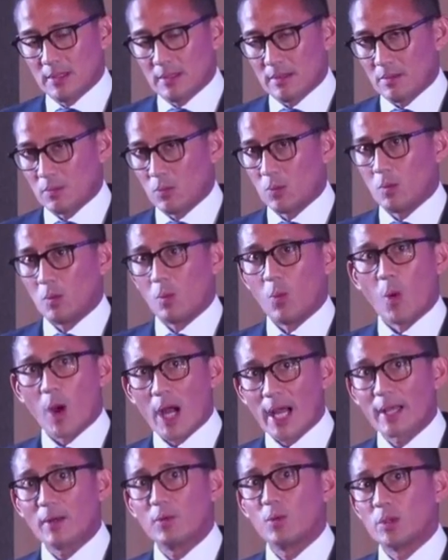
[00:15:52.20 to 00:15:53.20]

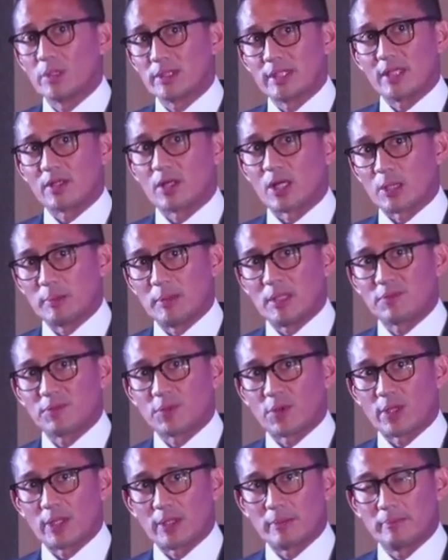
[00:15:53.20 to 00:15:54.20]
Why World Economic
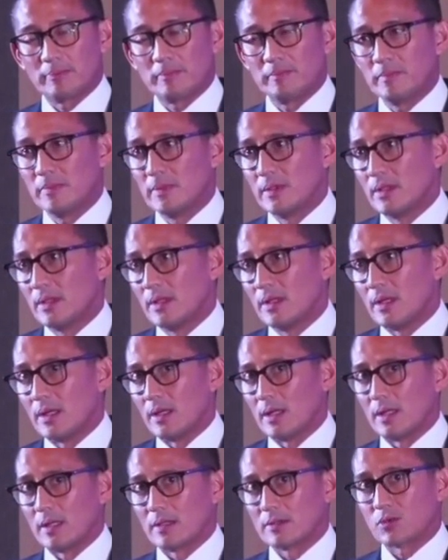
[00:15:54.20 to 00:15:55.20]
Forum
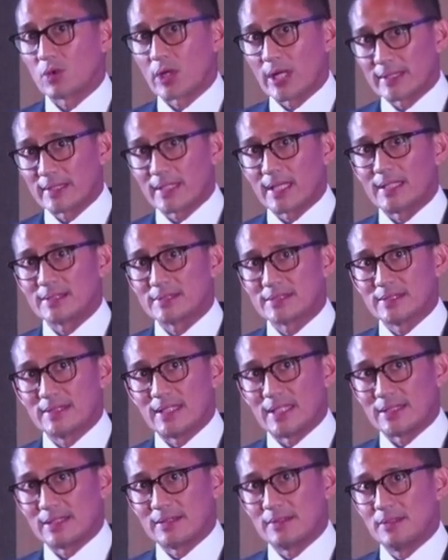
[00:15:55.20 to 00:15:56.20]
uh, grant us
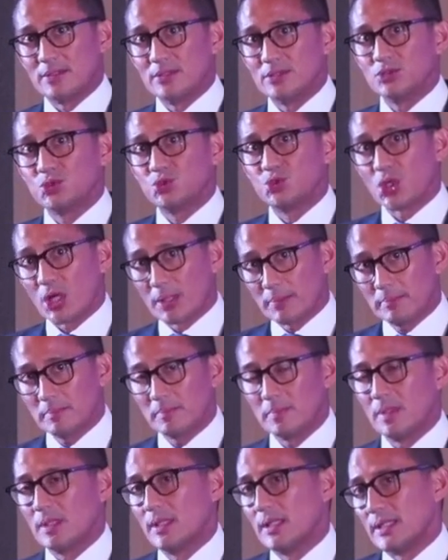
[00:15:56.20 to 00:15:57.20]
that jump
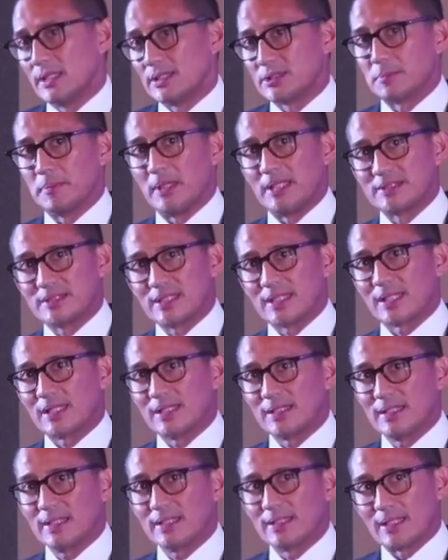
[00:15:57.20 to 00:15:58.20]
It's
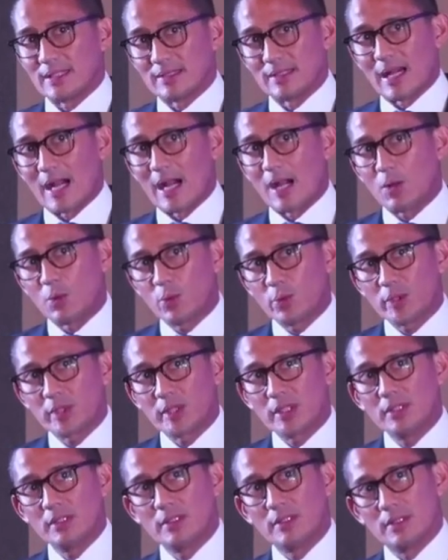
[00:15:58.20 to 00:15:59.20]
basically that
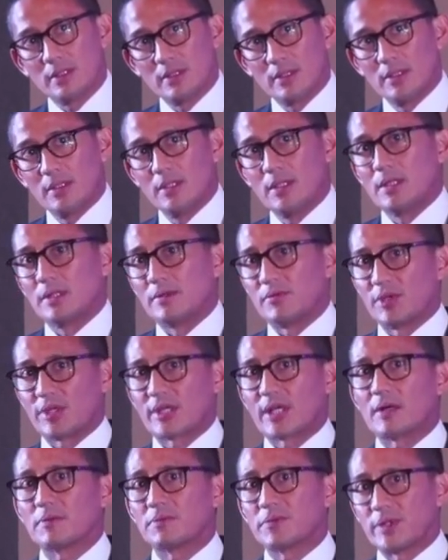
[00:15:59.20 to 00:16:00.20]
our
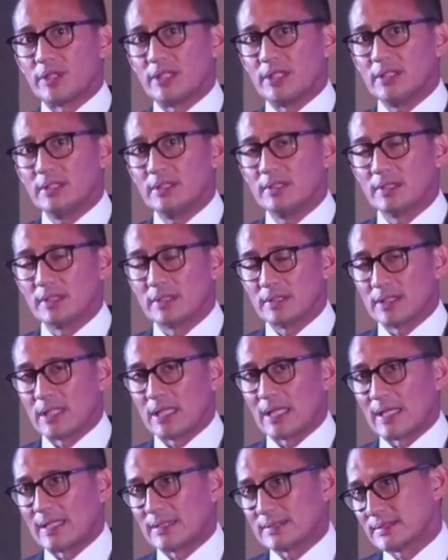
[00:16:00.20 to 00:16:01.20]
recovery the
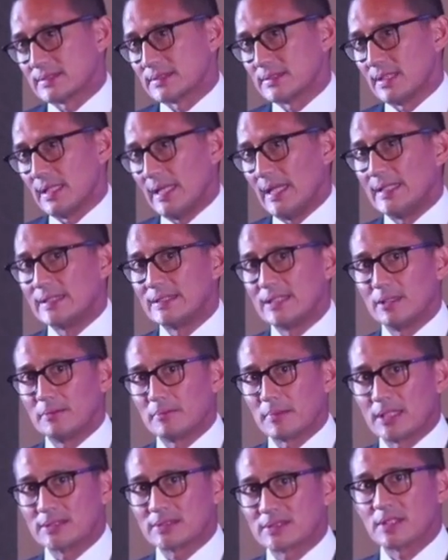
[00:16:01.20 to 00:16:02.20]
last 18
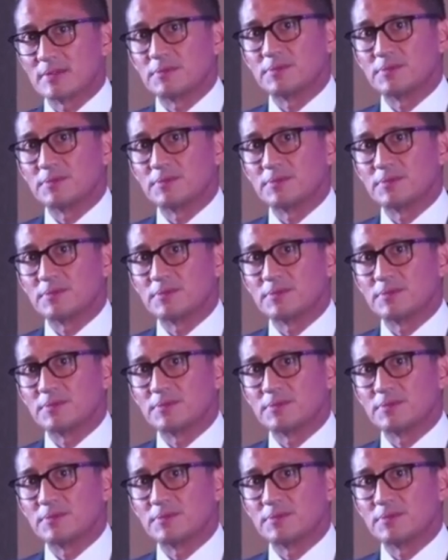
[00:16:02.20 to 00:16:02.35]
months have